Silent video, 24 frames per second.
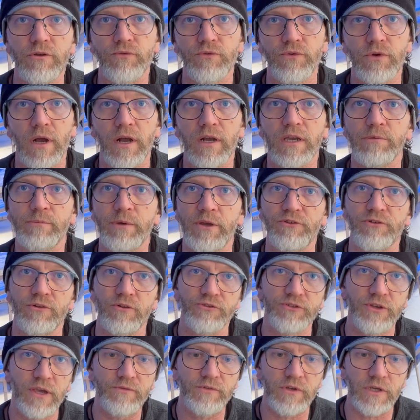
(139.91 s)
for Occupational
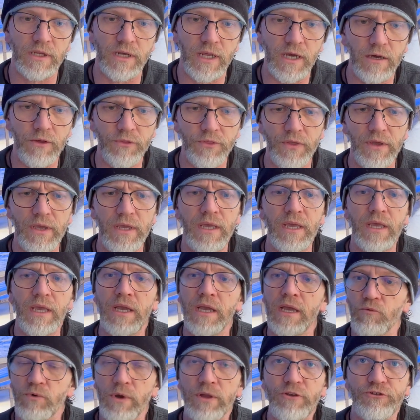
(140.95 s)
Safety and Health,
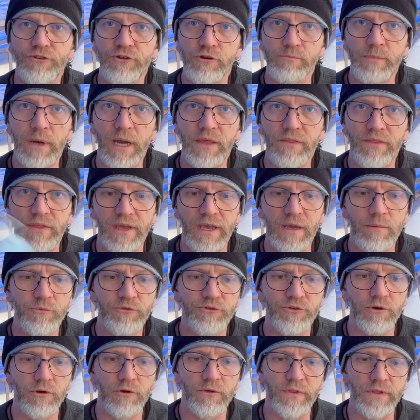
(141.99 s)
registered by them
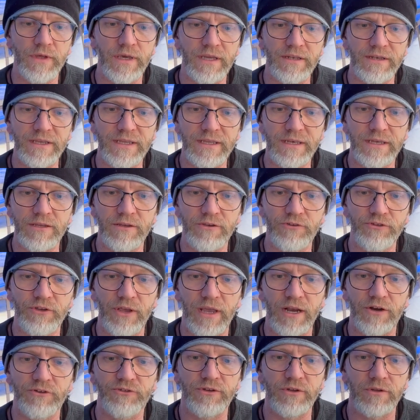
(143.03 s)
so that it is
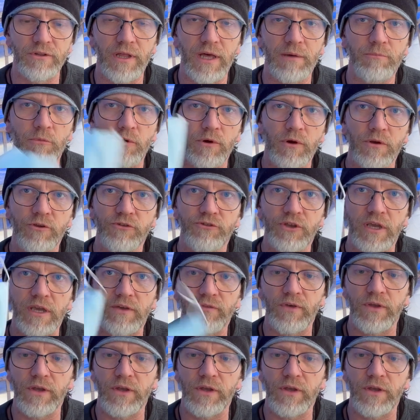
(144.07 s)
actually a lot more safe